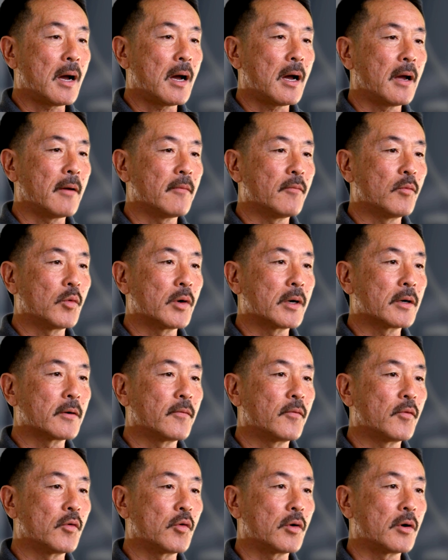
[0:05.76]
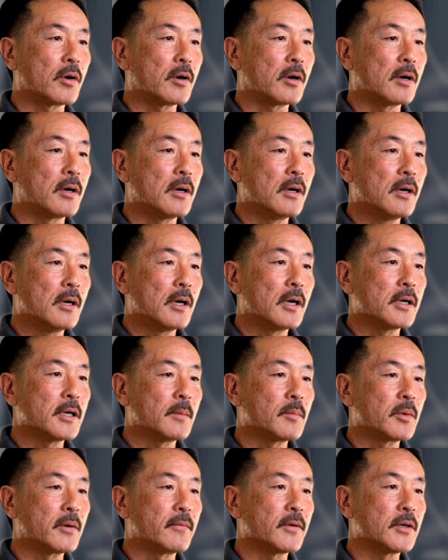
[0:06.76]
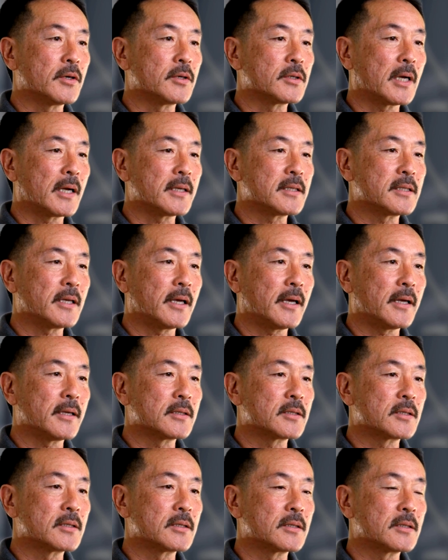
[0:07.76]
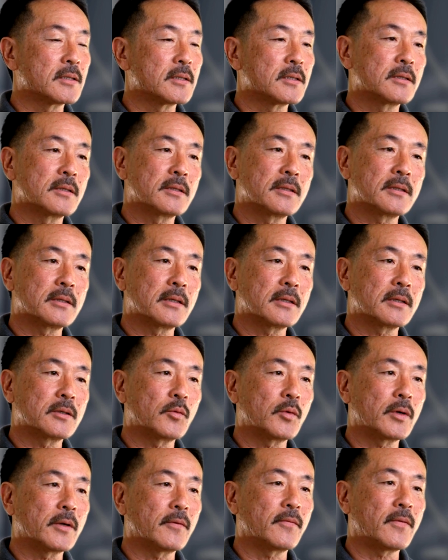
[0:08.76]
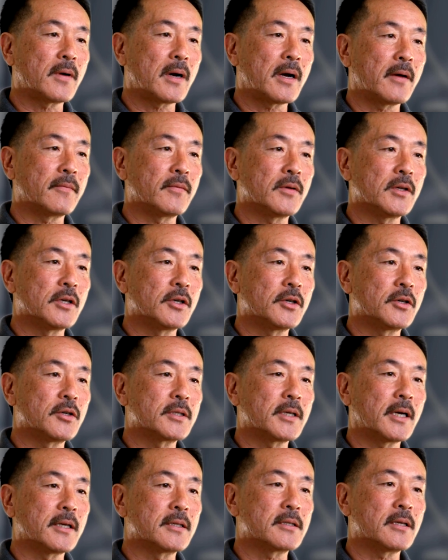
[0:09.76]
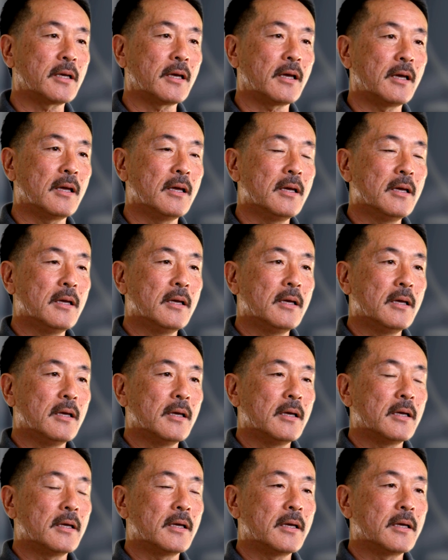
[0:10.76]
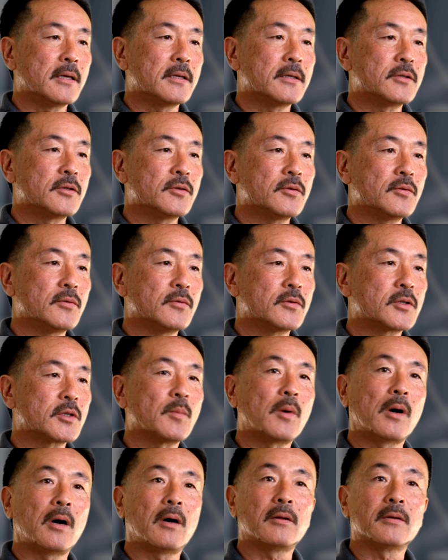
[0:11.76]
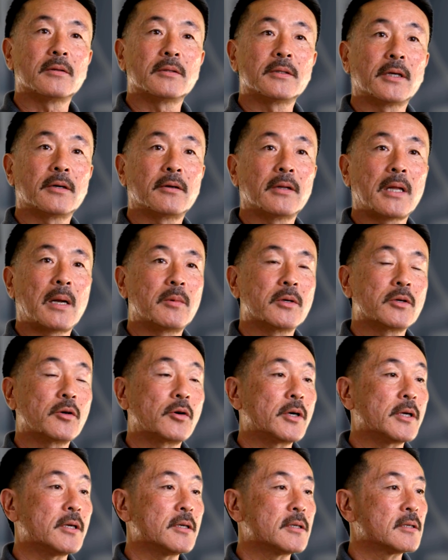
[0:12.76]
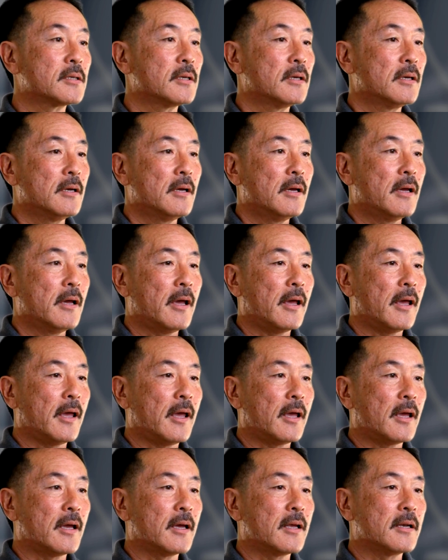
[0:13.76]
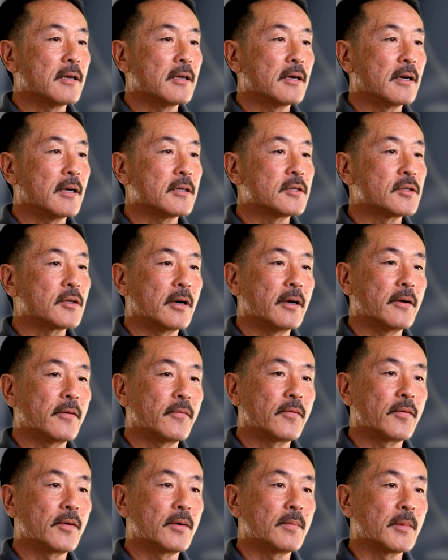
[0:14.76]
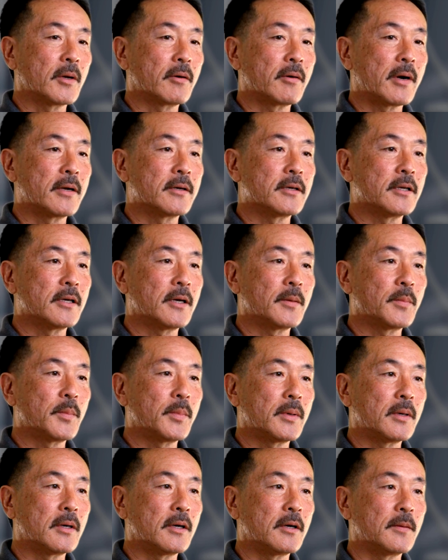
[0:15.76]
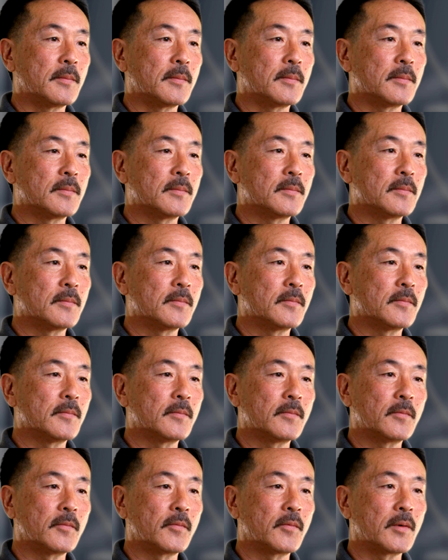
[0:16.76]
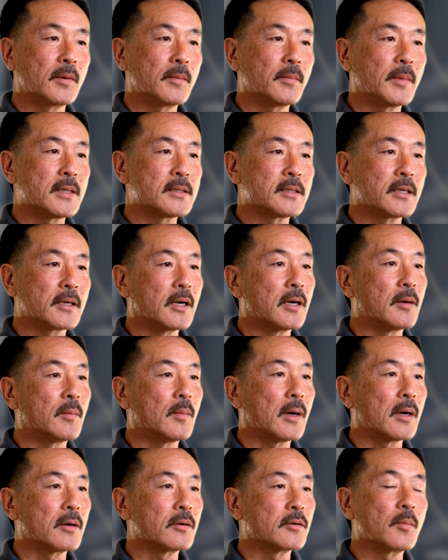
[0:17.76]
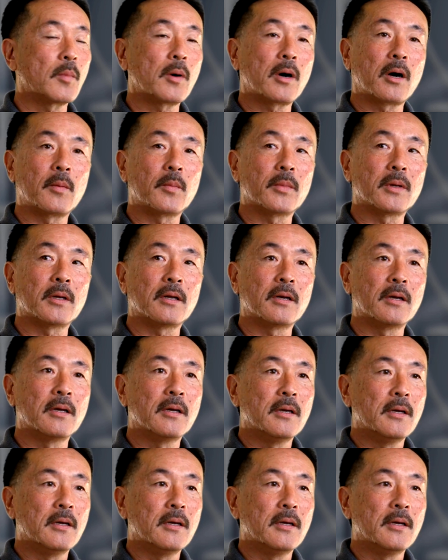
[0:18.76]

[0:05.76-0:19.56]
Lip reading: I've worked for a number of years. I'd say it's 25 years, I'd say, in two small dental laboratories. And I started from the ground up, from basic model department,